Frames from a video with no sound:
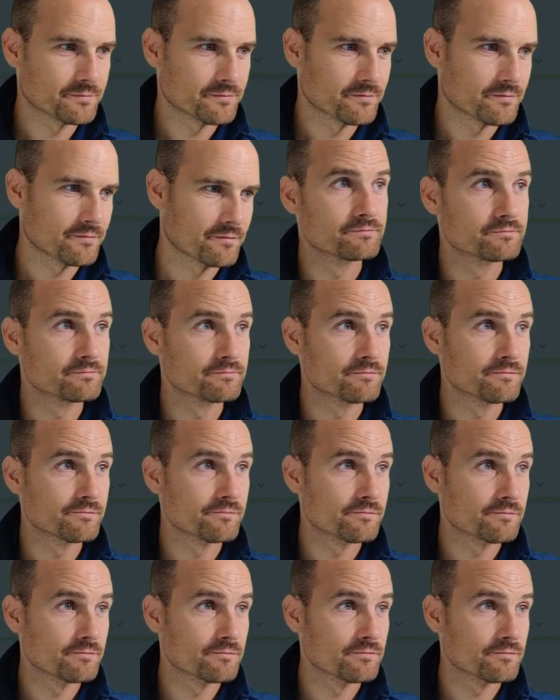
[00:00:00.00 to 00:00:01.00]

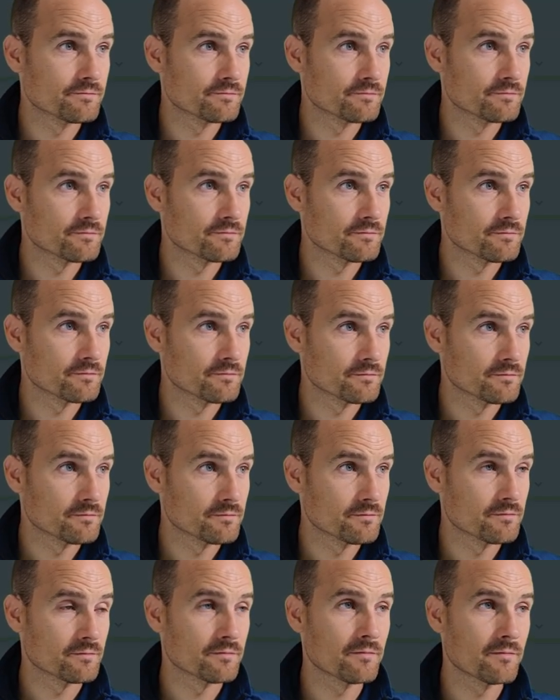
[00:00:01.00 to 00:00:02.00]

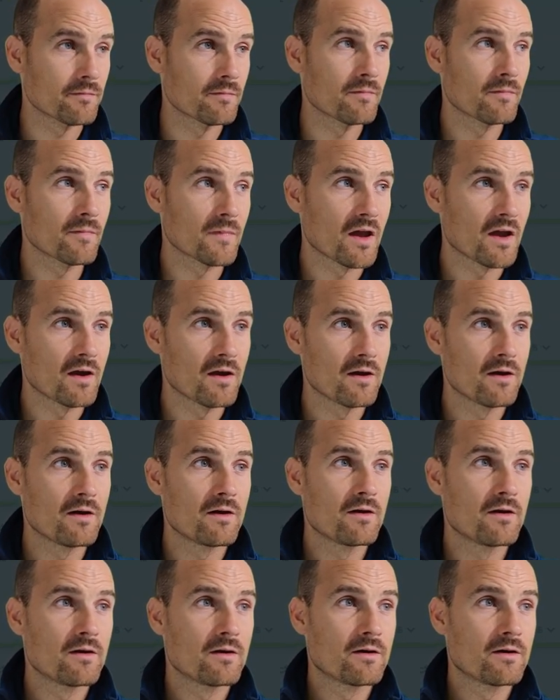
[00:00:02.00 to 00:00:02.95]
Nothing is said.